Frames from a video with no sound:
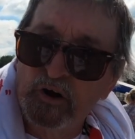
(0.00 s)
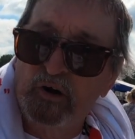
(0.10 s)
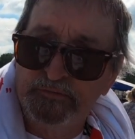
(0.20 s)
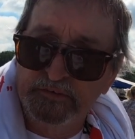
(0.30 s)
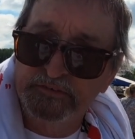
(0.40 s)

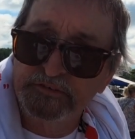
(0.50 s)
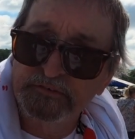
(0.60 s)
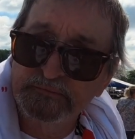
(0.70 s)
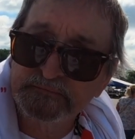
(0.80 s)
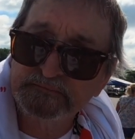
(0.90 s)
office
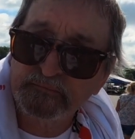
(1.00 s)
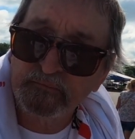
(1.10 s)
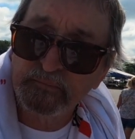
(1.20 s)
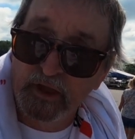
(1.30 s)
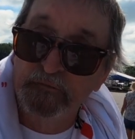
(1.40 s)

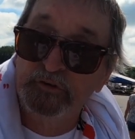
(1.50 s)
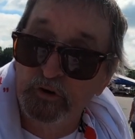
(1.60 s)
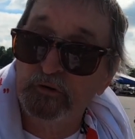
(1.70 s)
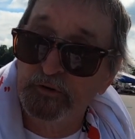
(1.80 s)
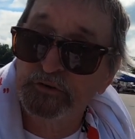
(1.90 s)
at
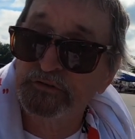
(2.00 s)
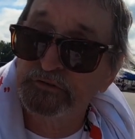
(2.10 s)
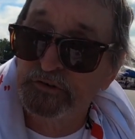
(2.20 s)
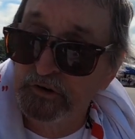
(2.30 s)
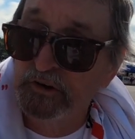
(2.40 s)
Universal
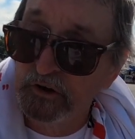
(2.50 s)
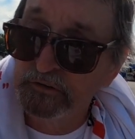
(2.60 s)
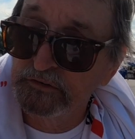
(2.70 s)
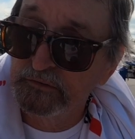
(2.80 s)
Studios.